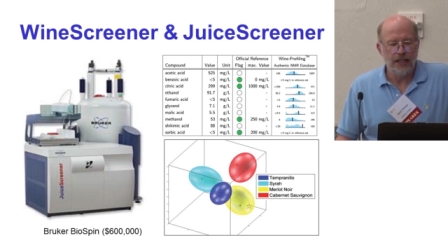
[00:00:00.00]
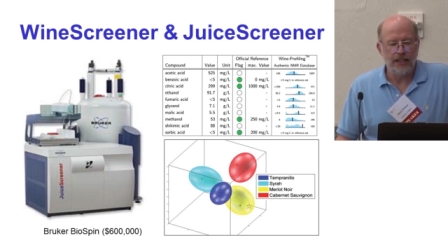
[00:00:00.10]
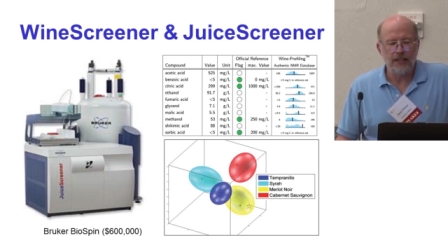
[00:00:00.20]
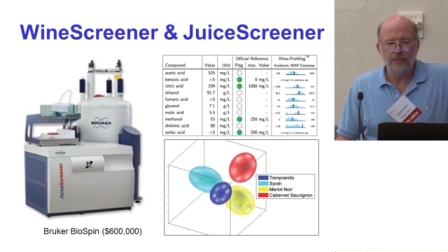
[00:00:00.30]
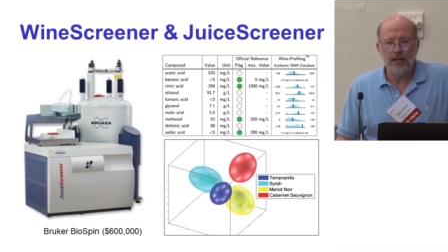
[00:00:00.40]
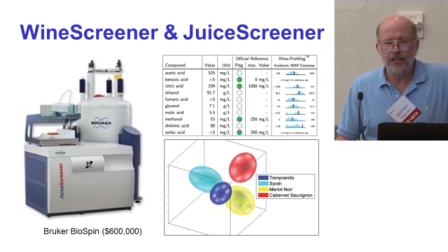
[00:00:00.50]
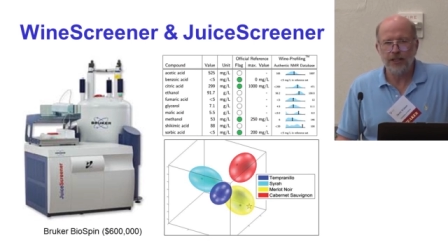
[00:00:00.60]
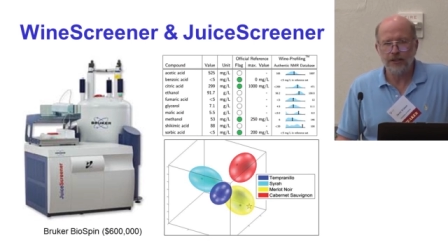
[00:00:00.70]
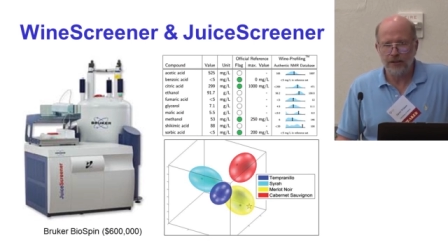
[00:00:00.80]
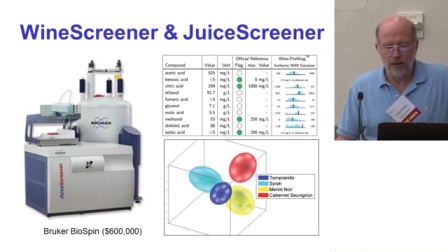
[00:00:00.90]
And it'll
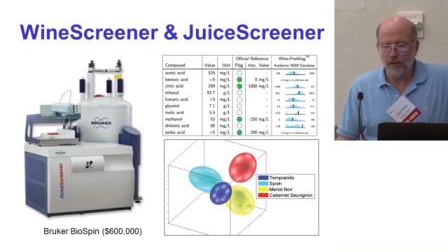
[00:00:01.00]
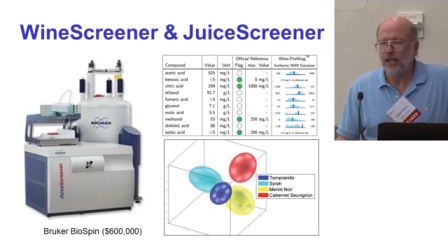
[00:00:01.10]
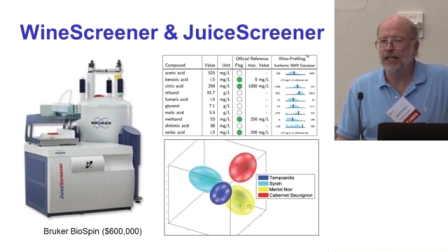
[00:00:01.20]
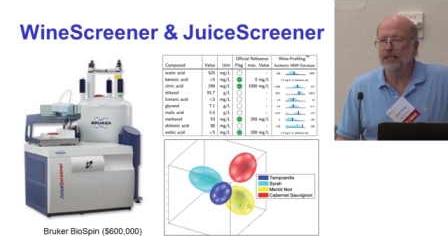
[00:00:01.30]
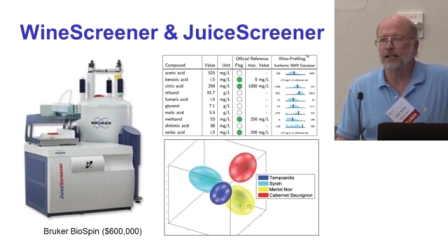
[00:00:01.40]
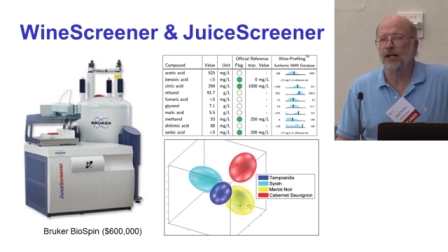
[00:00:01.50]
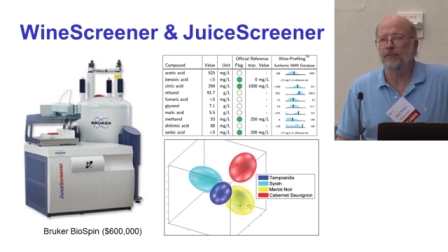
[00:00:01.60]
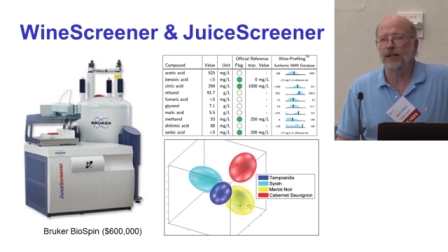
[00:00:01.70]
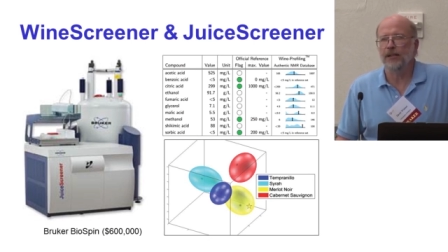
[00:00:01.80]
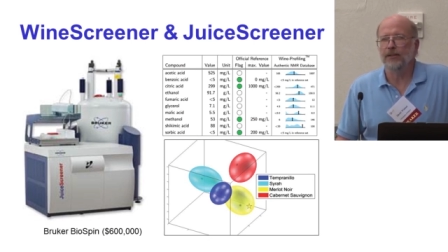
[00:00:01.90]
measure all kinds of
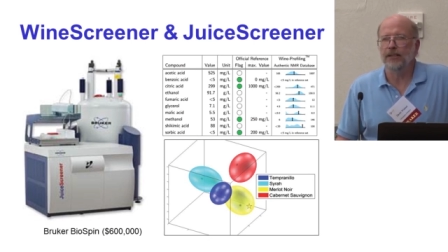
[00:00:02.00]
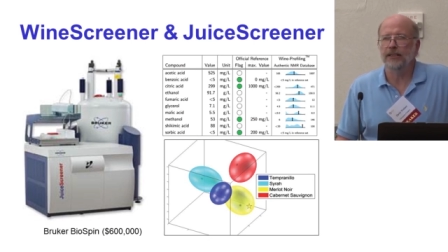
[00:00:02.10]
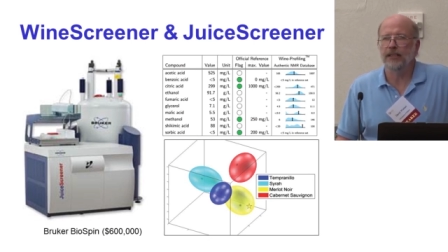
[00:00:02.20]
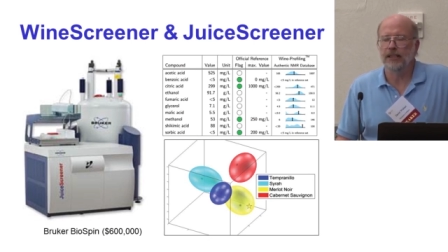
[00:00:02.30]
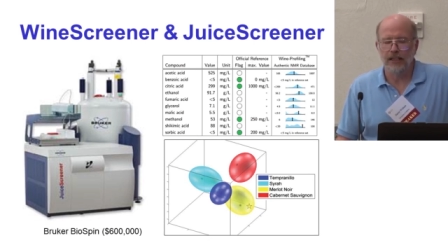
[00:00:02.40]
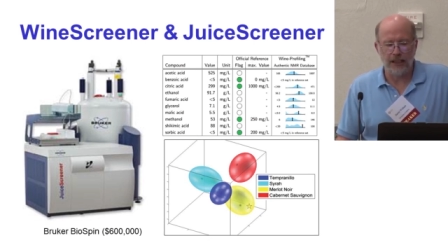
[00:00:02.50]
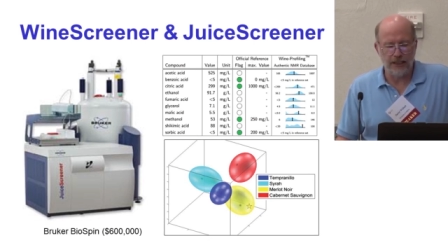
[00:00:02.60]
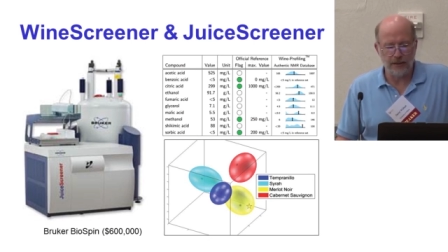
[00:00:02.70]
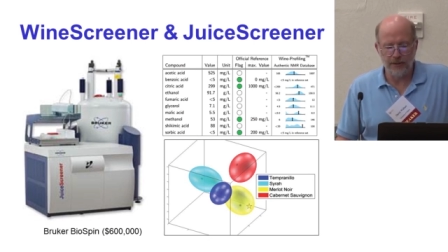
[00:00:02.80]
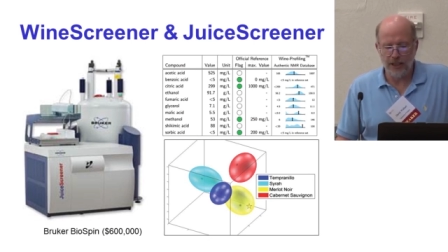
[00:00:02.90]
compounds.
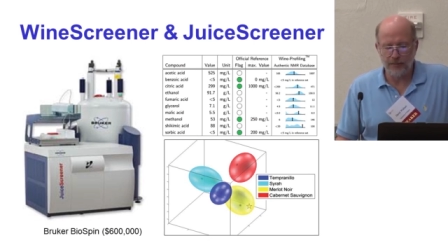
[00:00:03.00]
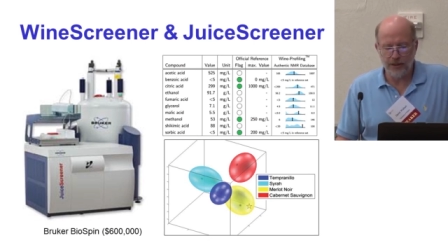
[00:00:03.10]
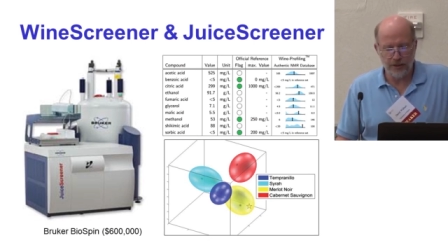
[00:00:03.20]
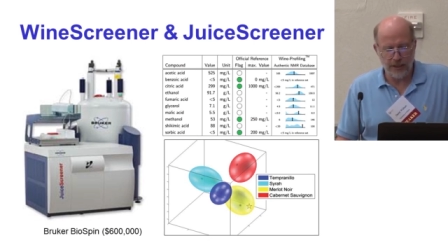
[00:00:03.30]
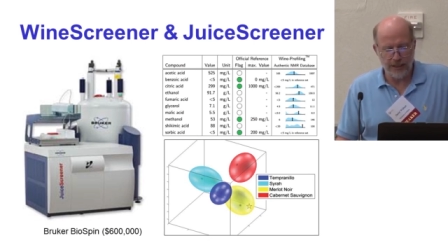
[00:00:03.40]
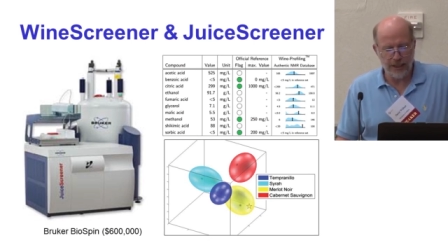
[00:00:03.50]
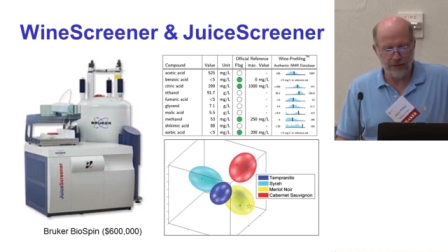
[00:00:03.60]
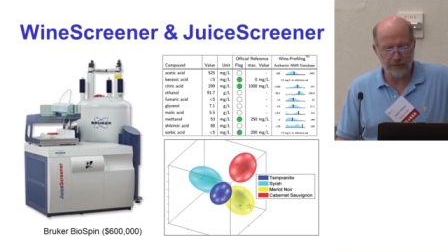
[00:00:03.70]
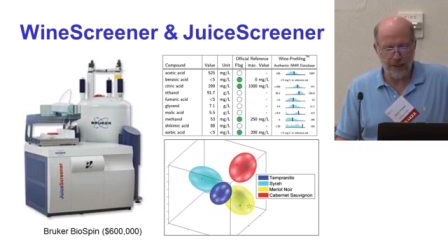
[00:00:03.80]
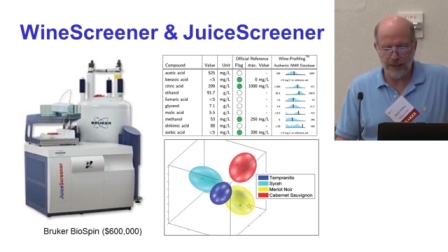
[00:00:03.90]
It'll be able to
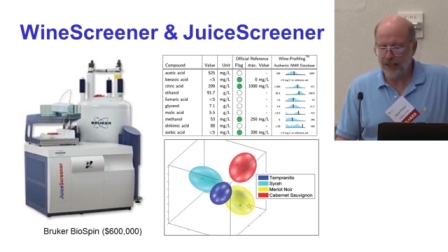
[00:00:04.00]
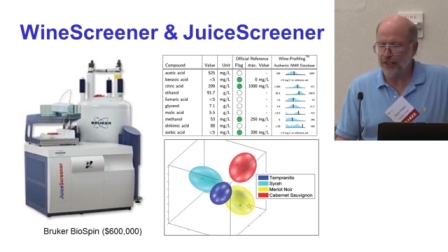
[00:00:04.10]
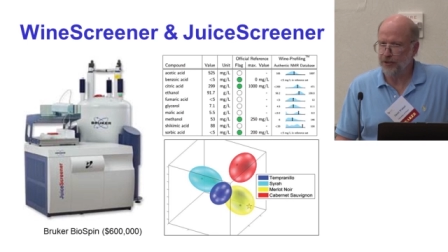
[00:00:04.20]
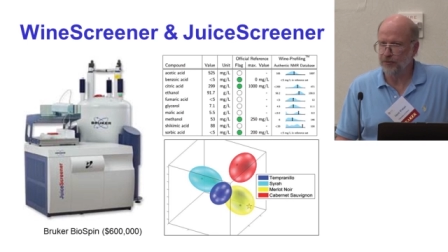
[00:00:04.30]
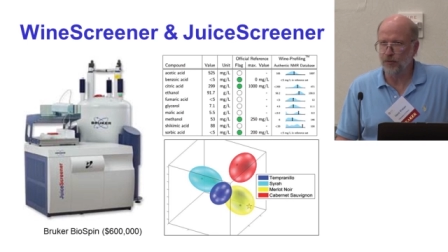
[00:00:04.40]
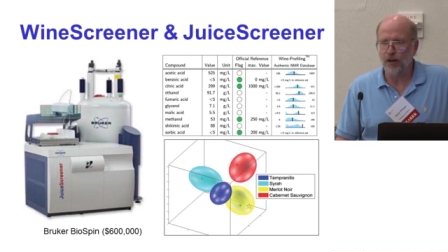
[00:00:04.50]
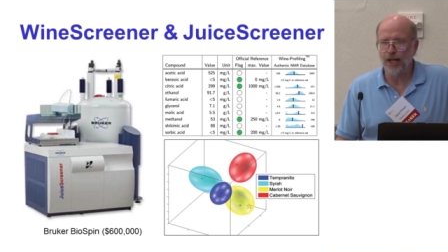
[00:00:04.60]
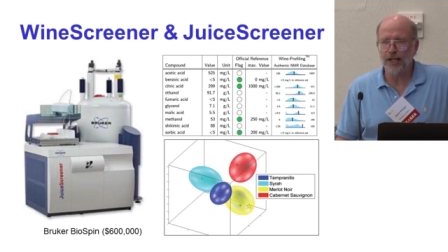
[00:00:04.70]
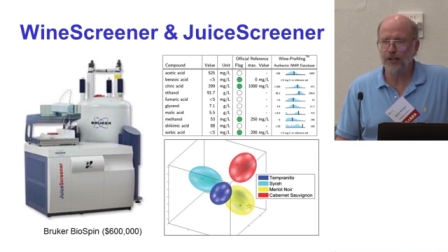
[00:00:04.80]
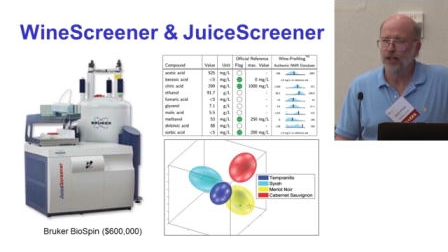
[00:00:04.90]
identify, in the case of
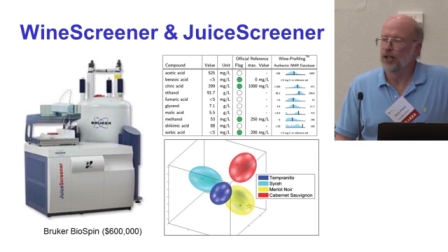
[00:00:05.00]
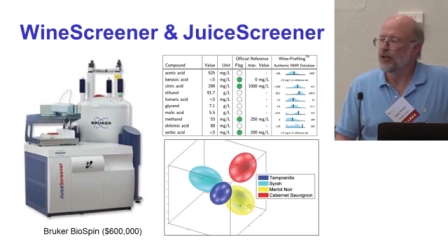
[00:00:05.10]
wine,